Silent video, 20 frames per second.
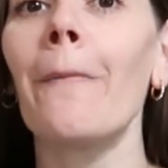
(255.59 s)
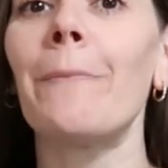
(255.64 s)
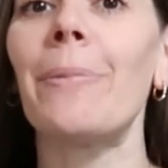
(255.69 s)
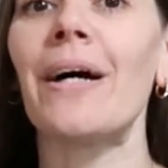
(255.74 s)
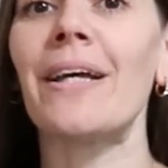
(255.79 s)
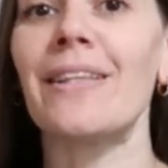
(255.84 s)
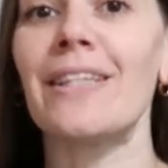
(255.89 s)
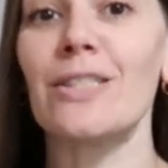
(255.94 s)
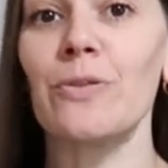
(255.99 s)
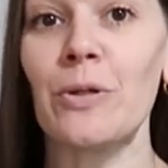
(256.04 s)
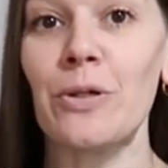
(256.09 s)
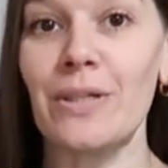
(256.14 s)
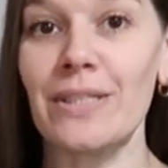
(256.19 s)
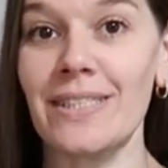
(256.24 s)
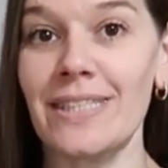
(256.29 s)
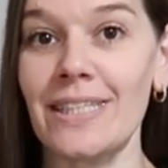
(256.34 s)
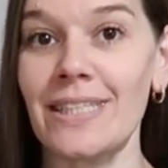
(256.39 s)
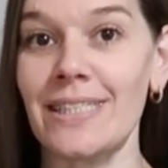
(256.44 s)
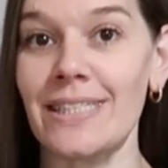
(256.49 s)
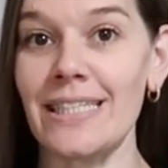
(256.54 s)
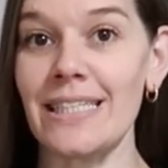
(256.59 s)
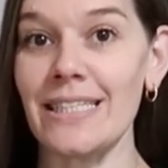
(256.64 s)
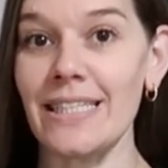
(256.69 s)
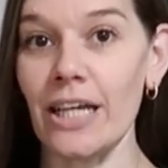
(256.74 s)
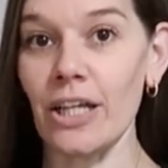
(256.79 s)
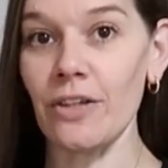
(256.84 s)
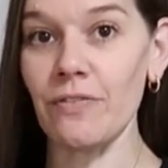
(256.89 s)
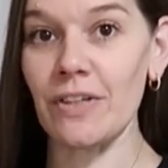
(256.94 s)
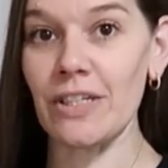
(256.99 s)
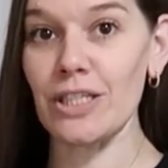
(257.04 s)
but this way you can see the
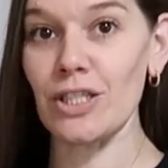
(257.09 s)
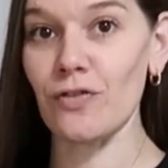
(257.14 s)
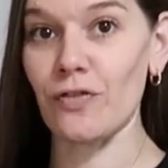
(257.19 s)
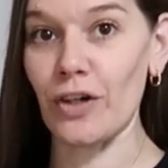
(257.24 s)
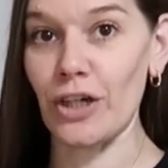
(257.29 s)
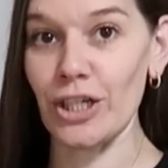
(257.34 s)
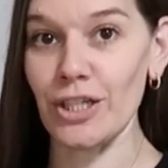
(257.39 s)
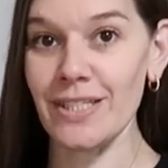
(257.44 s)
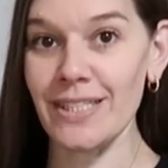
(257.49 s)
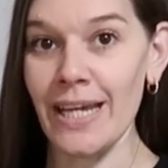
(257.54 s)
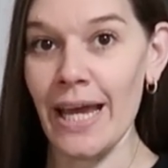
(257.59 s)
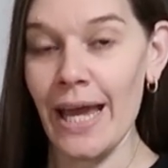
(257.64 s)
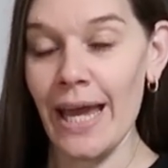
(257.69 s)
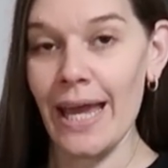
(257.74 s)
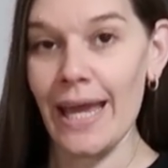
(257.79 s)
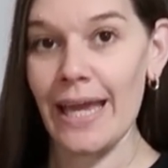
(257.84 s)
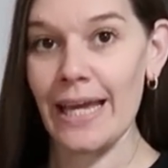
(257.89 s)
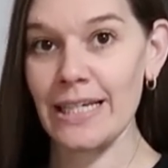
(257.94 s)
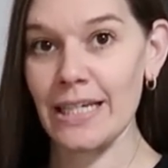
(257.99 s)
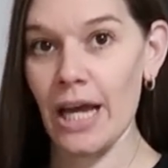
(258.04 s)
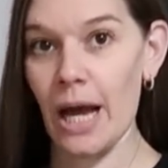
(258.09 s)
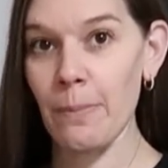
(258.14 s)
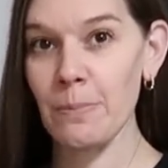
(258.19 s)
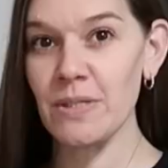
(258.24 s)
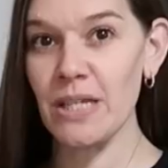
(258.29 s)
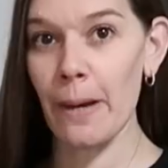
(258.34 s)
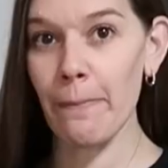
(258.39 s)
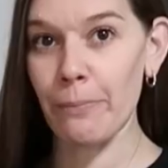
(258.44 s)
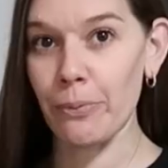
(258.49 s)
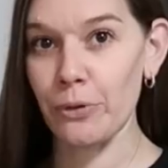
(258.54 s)
detail of this first. It
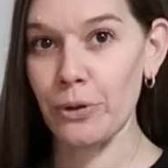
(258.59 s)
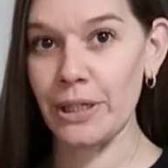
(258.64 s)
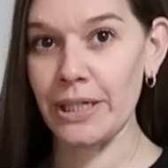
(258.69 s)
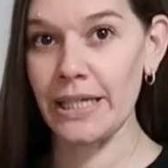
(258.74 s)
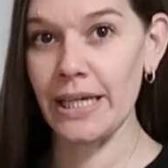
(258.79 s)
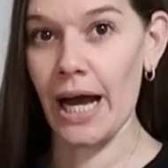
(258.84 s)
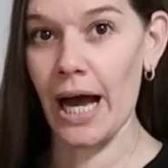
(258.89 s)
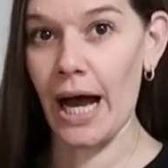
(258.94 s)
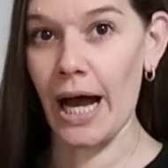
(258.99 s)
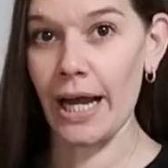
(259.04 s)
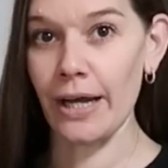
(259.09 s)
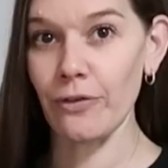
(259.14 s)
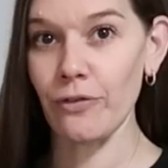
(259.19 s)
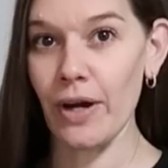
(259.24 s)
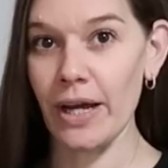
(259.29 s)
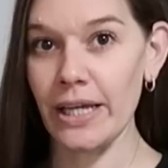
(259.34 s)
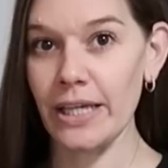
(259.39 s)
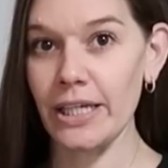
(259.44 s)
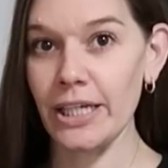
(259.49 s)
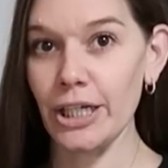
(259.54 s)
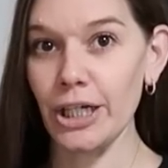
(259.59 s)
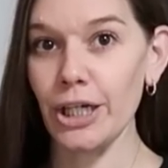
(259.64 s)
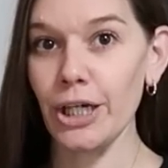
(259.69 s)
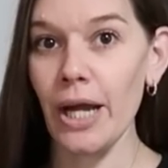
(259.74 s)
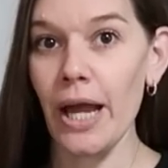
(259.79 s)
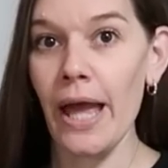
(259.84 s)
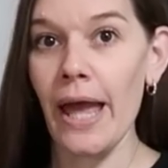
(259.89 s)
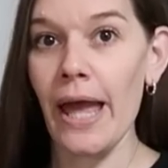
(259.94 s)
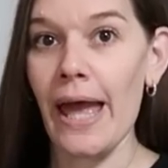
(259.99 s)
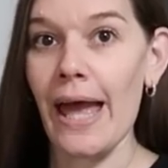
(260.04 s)
comes up pretty high right
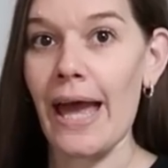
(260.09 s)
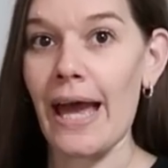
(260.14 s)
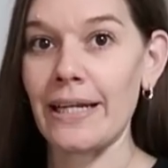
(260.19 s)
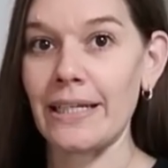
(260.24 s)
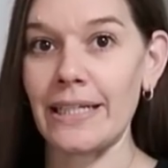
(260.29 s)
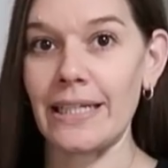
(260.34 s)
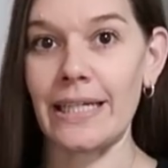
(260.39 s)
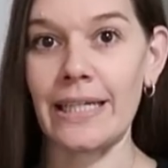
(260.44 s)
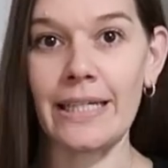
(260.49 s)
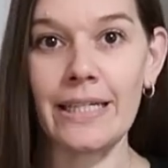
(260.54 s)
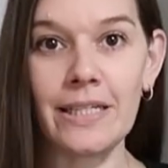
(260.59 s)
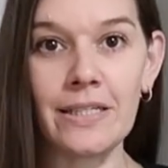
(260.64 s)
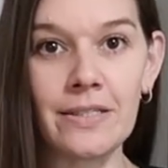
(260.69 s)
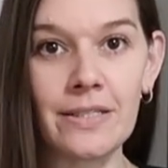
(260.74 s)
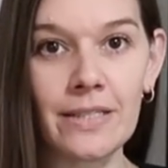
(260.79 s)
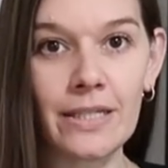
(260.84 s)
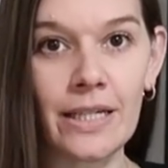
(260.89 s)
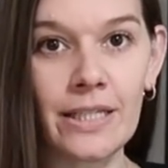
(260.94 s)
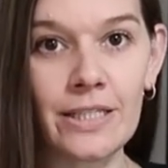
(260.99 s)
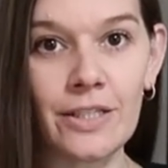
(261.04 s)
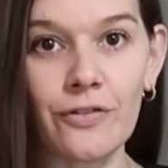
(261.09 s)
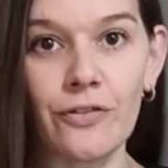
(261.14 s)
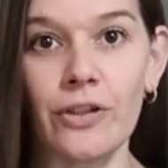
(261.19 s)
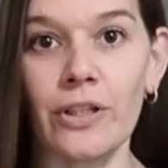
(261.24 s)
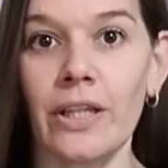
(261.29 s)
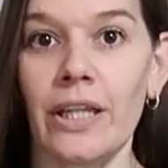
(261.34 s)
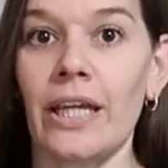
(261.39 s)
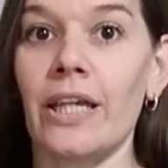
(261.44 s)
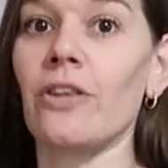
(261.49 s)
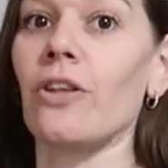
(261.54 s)
here, and it is a
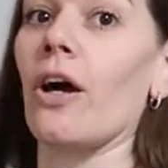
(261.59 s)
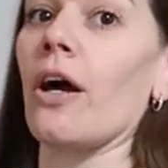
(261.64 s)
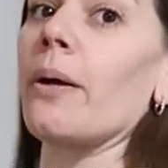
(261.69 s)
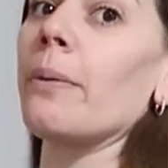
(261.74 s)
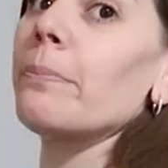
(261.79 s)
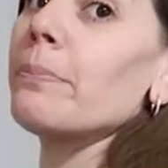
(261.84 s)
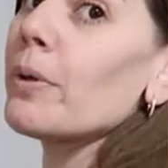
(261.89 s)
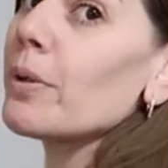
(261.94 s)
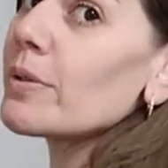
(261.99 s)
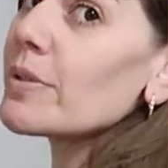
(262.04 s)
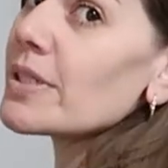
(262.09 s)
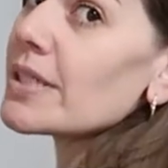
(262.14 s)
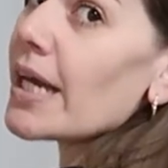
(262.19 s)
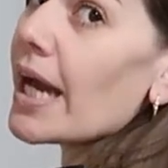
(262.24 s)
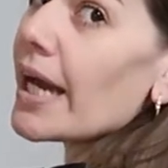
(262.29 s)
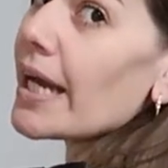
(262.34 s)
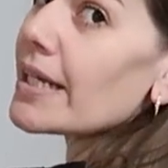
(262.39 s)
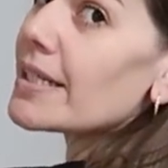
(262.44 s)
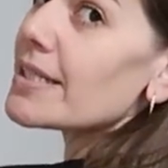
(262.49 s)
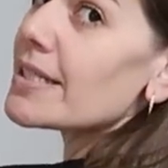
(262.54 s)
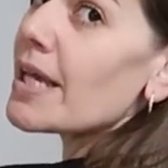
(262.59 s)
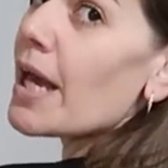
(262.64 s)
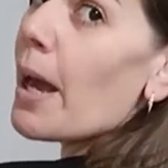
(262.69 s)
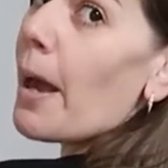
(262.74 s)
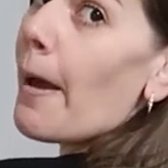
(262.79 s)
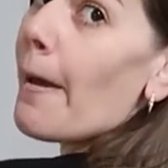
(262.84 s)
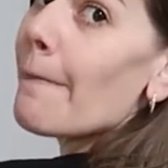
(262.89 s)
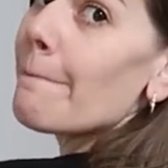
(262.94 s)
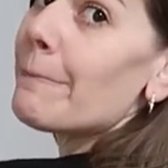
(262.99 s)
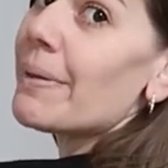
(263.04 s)
different length on both sides,
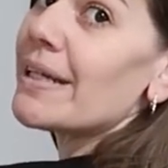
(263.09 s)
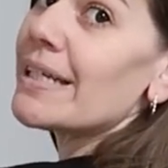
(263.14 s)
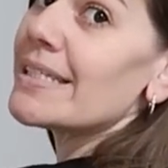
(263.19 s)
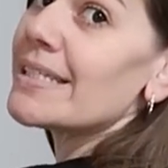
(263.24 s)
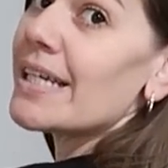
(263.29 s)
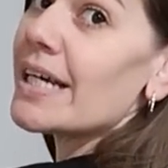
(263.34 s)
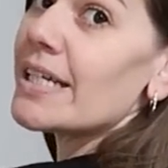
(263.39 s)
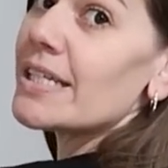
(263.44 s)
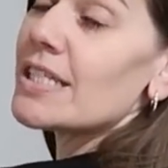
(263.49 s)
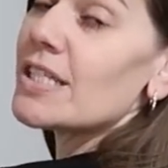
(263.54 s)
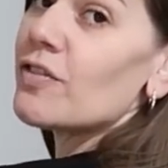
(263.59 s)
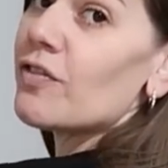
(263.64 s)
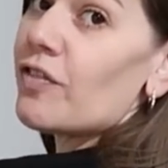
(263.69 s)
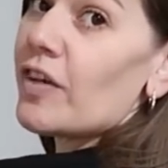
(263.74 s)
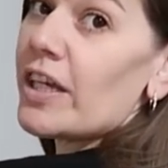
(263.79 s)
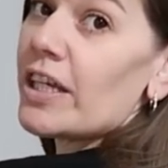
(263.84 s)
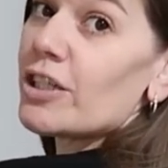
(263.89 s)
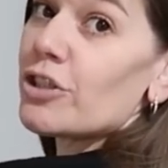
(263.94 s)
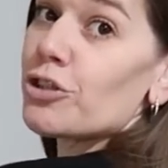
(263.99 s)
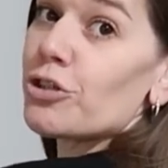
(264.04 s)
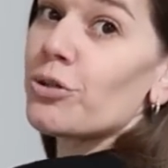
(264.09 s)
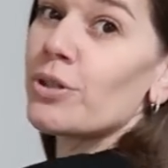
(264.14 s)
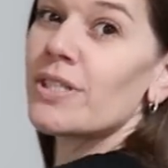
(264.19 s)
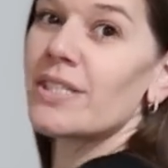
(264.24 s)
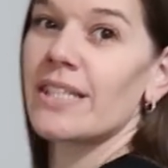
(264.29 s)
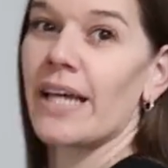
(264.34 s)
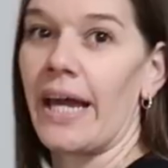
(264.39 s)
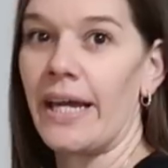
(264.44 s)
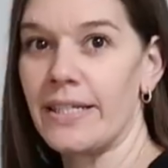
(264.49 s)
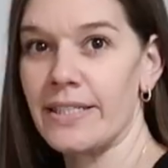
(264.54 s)
but it does fit true
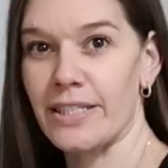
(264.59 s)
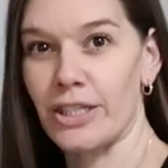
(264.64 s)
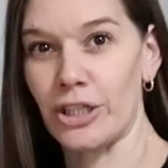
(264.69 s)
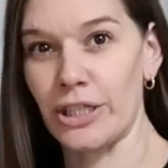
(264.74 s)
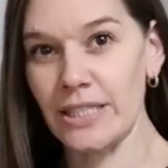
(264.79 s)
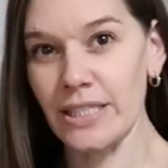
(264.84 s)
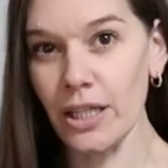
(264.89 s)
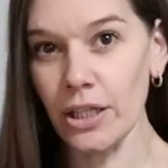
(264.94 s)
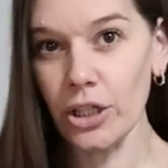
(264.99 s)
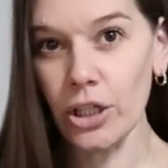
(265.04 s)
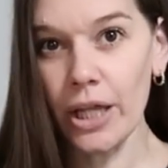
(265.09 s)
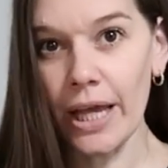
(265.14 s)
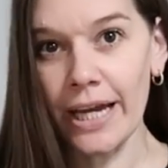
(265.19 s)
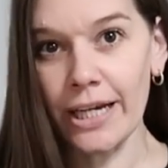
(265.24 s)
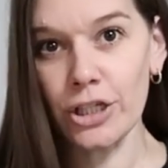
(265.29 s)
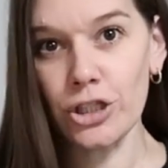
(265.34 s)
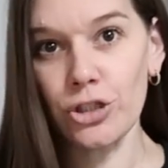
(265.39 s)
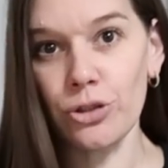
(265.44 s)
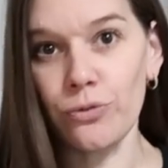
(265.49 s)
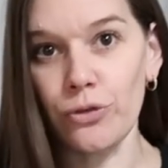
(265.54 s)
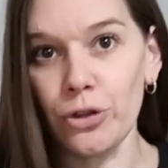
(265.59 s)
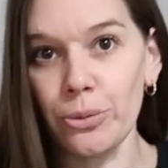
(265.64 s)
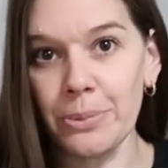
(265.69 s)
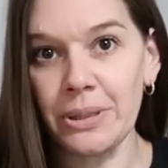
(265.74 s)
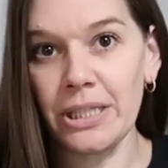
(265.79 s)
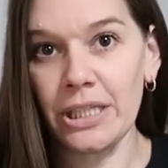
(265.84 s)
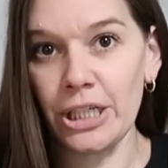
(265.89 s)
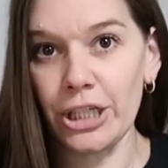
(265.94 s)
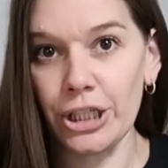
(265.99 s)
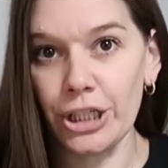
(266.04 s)
to size. There is a little extra
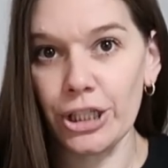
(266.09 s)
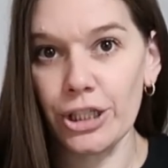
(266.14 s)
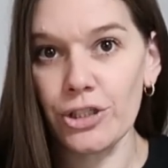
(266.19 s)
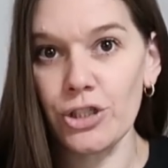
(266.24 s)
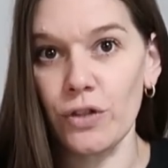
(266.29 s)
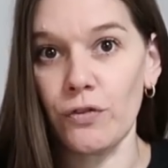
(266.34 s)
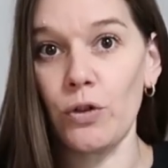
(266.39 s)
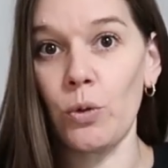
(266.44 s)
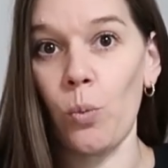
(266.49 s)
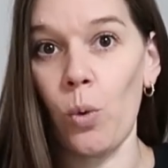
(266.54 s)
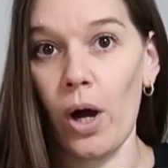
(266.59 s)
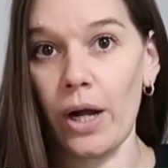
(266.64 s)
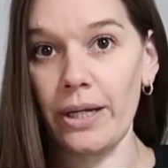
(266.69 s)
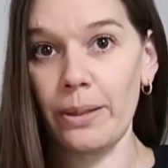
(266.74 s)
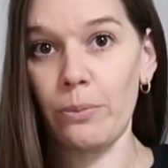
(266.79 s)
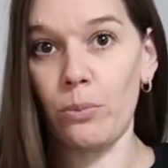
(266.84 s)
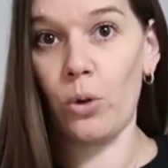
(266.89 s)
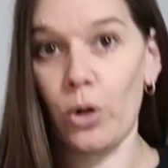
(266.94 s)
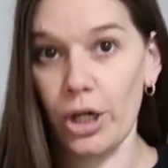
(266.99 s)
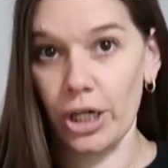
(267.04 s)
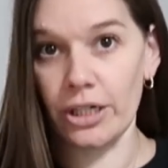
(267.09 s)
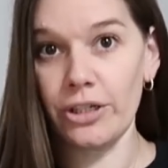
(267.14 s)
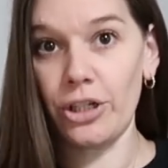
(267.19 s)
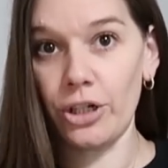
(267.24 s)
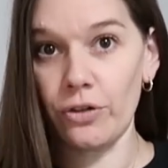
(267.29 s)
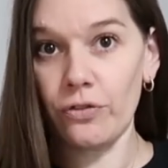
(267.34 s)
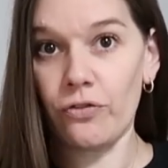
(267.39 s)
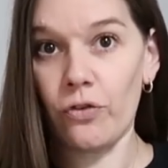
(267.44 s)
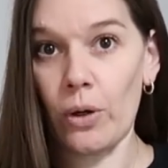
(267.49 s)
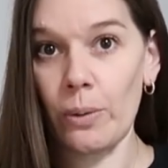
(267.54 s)
room in here, so if you want it more,
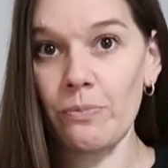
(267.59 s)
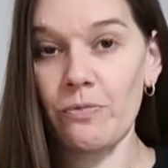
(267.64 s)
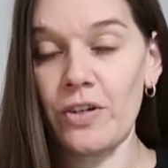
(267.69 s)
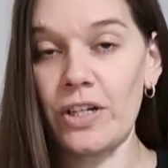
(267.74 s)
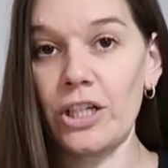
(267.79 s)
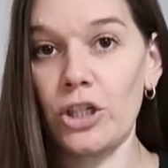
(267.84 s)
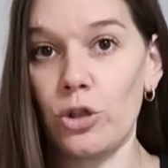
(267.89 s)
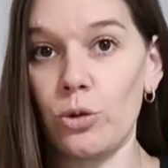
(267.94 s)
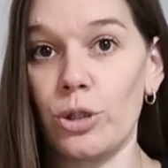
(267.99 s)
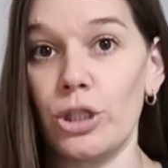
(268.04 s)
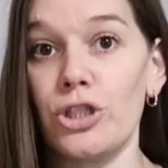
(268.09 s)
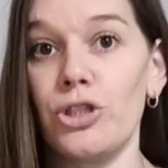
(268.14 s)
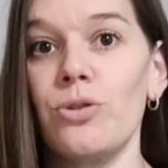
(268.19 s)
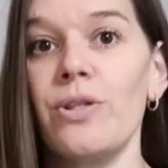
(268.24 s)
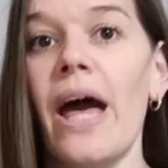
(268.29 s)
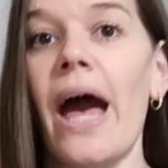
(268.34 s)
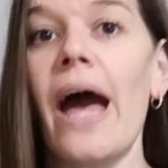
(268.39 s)
you know, form-fitting, you could do